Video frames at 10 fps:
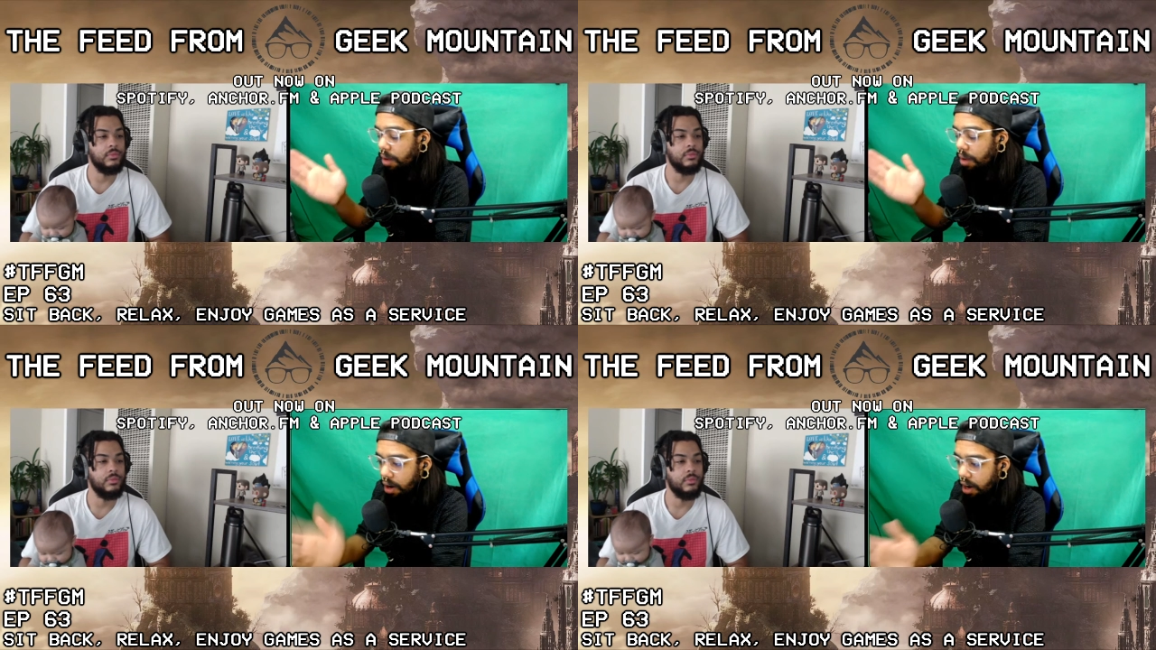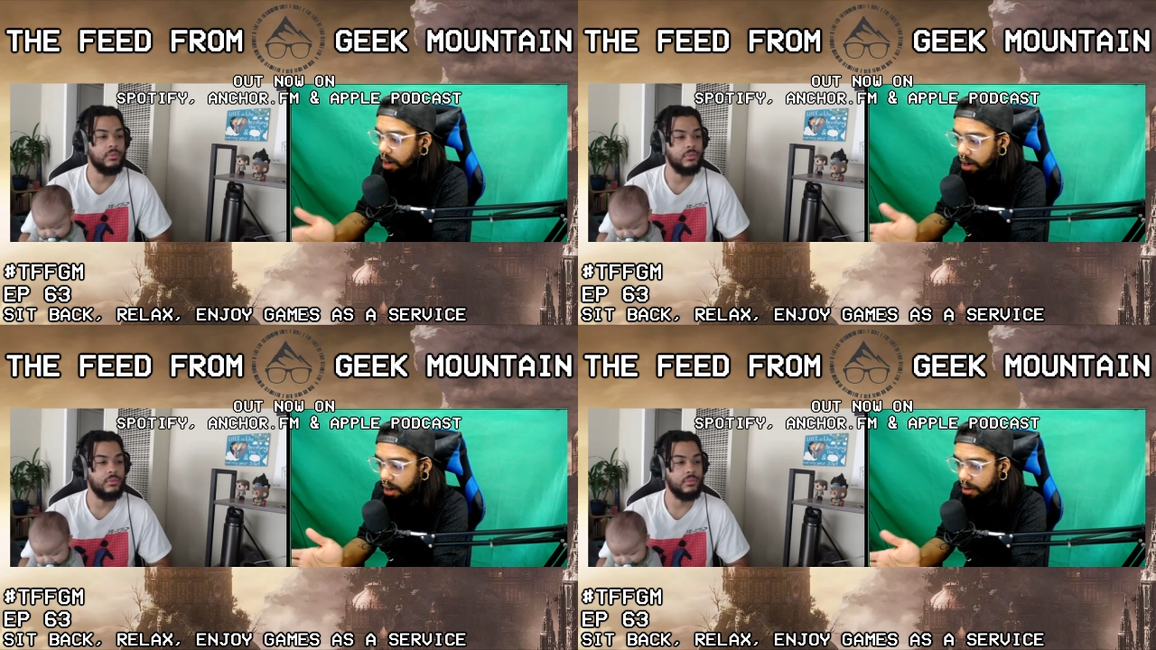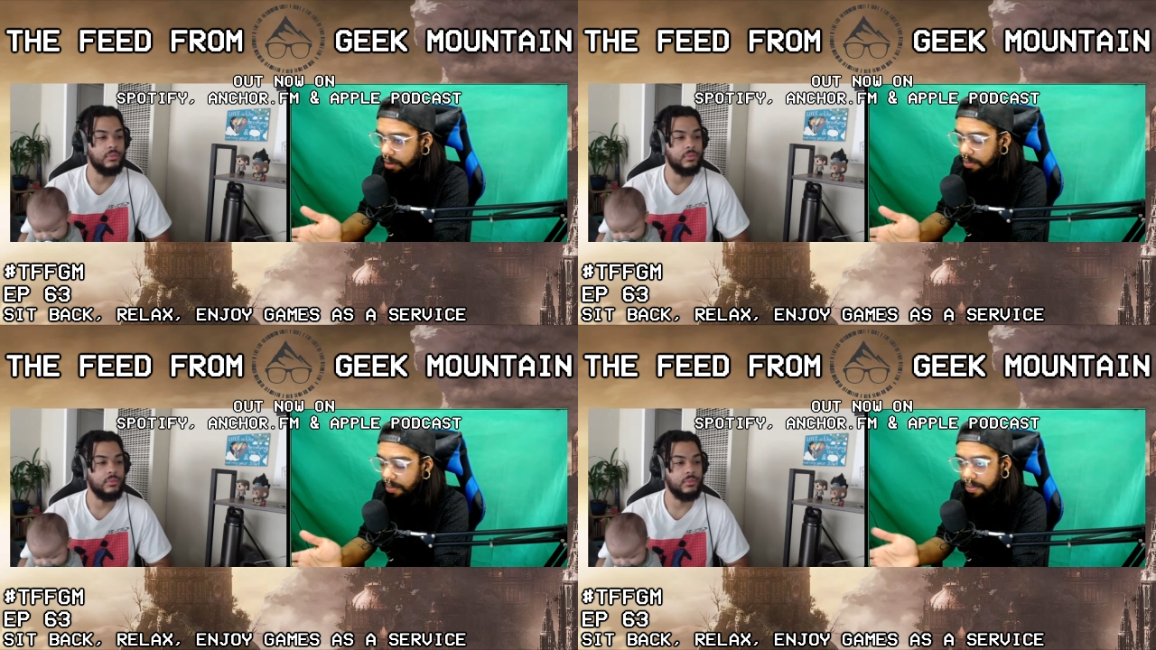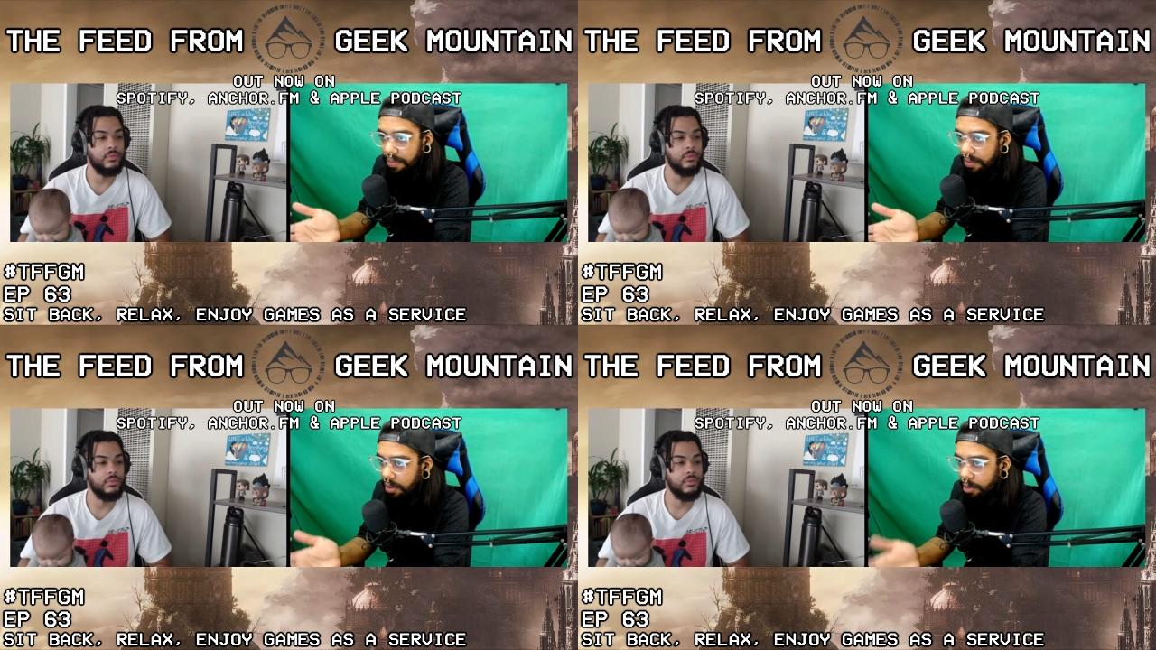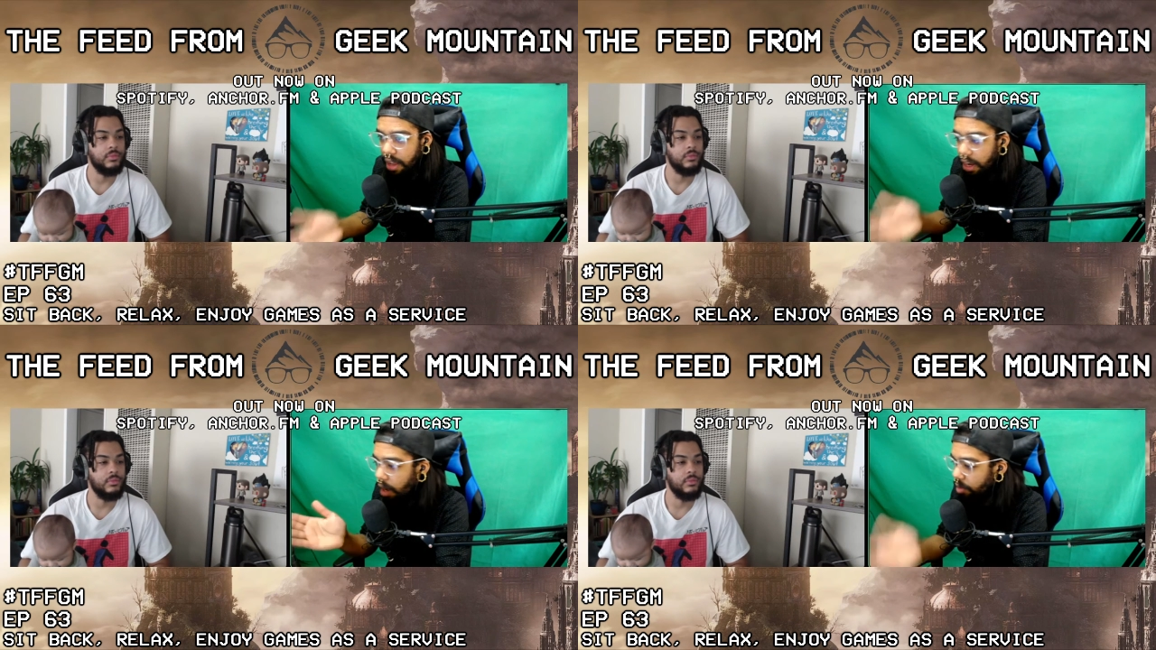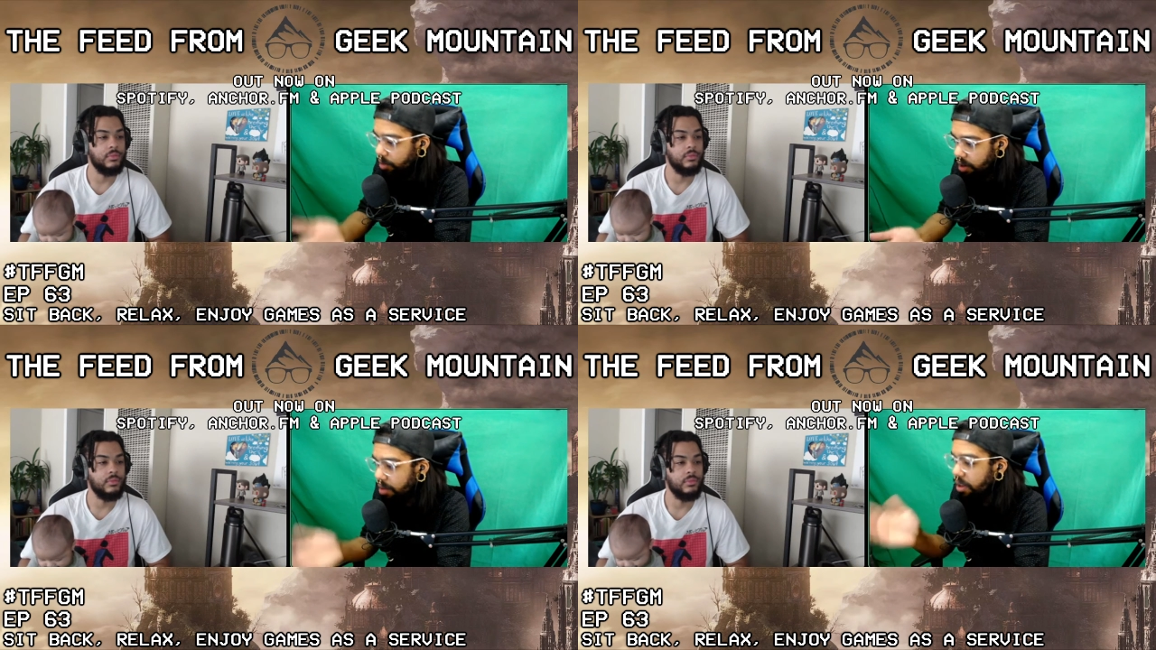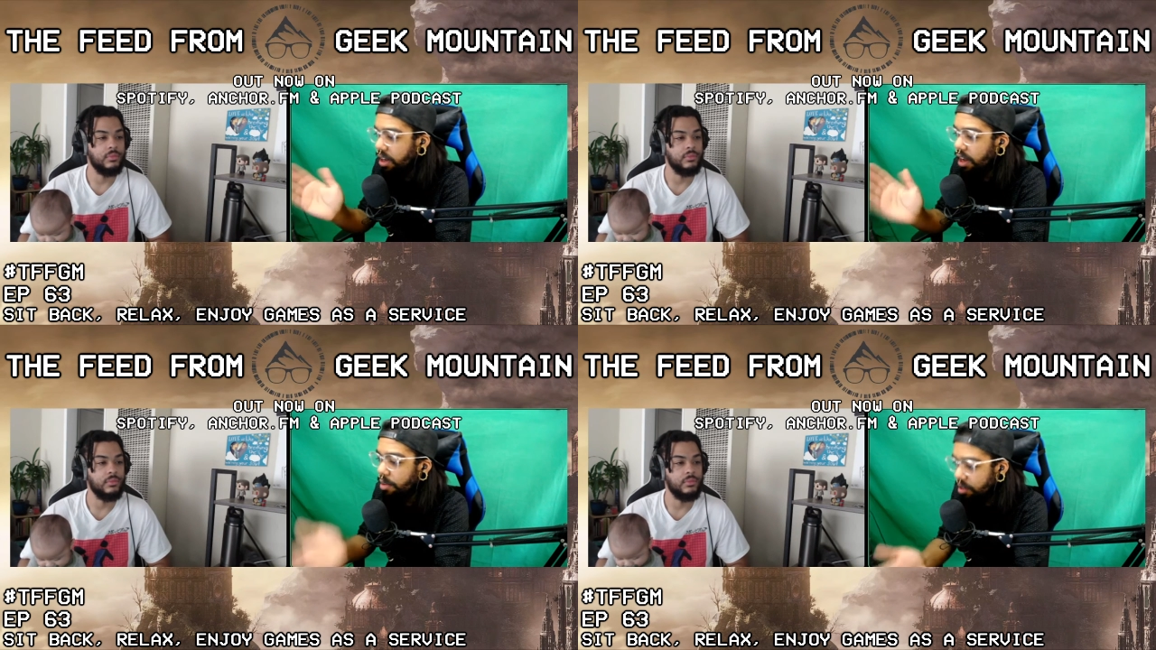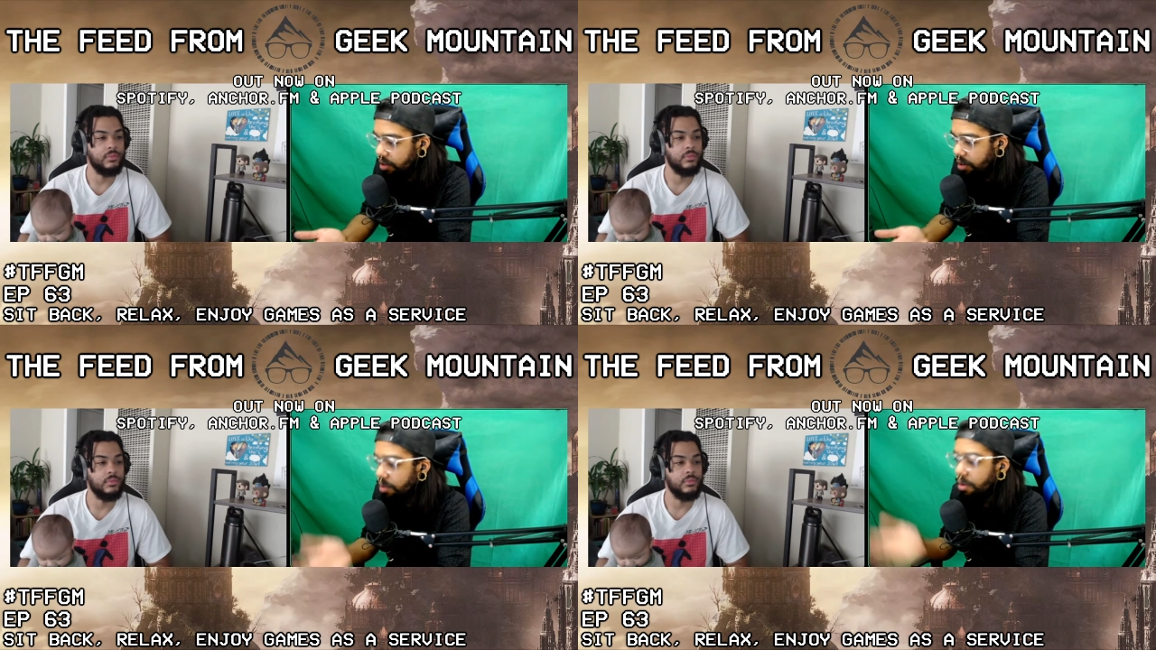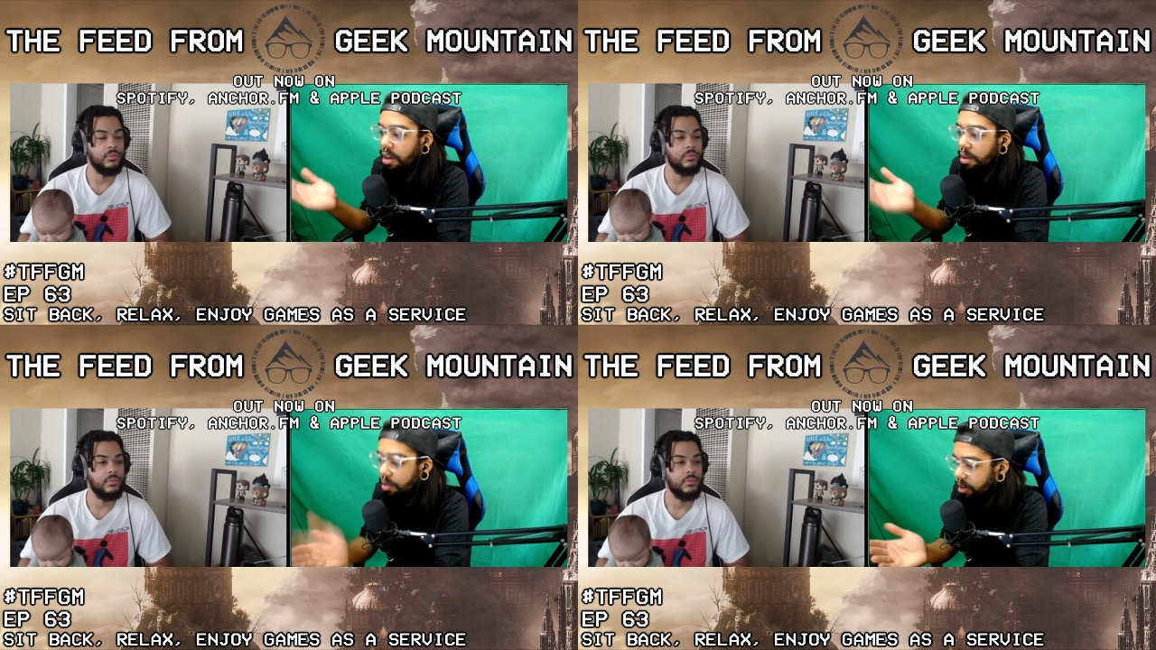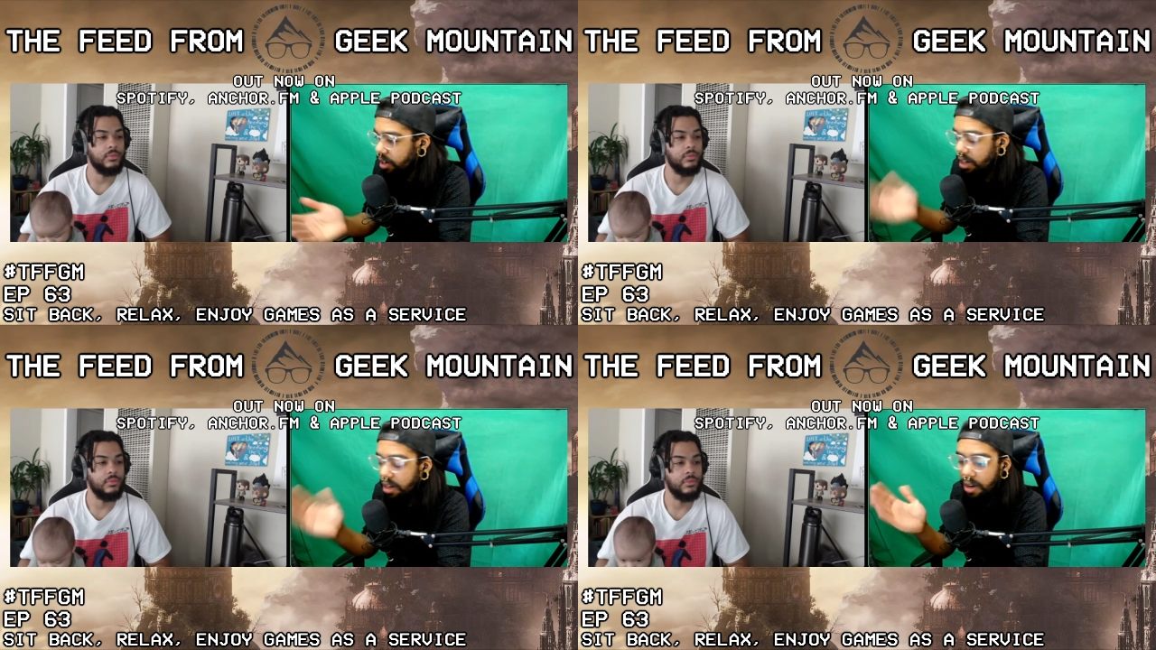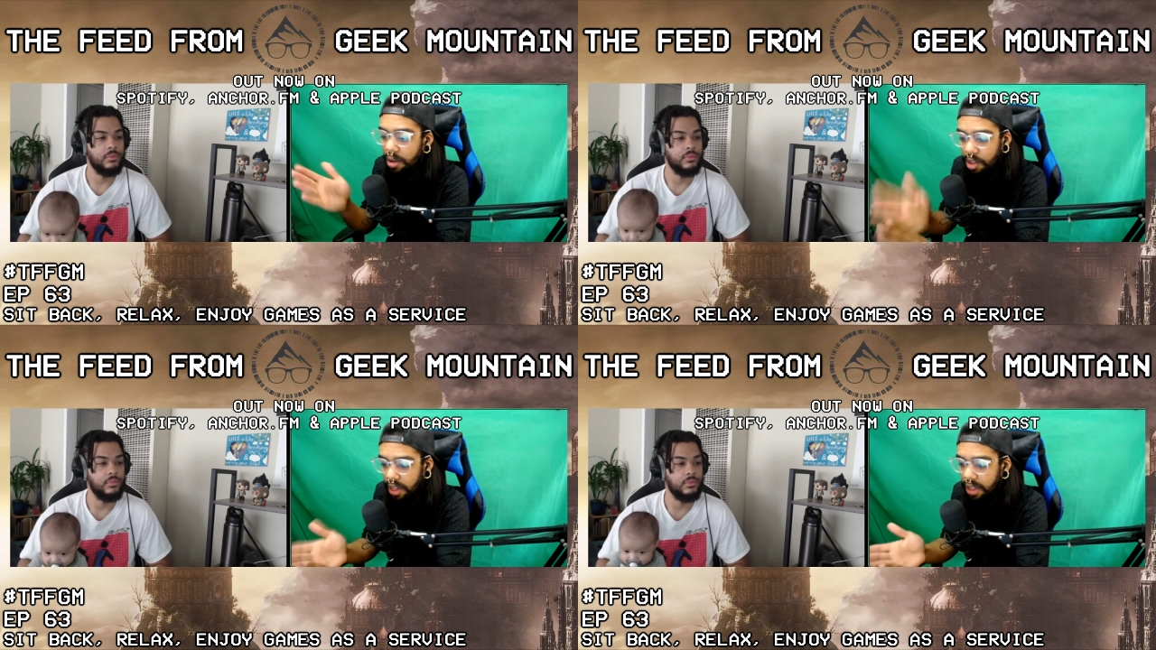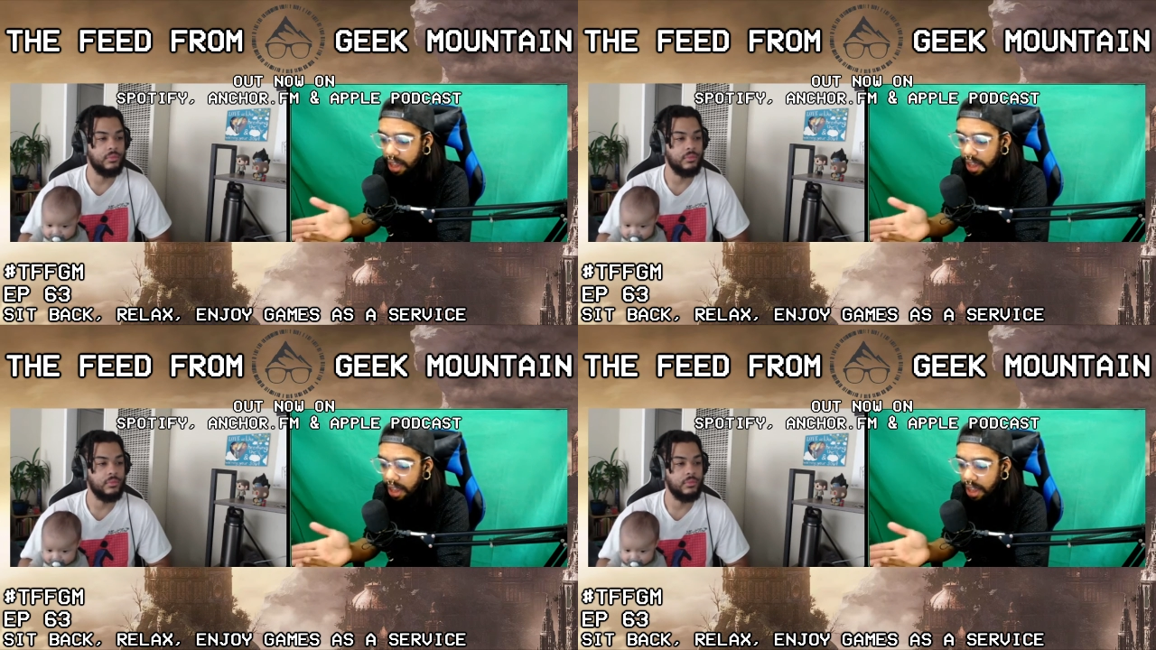Speaker 1: Black Ops 1, Black Ops 2, Black Ops 3, you know, shit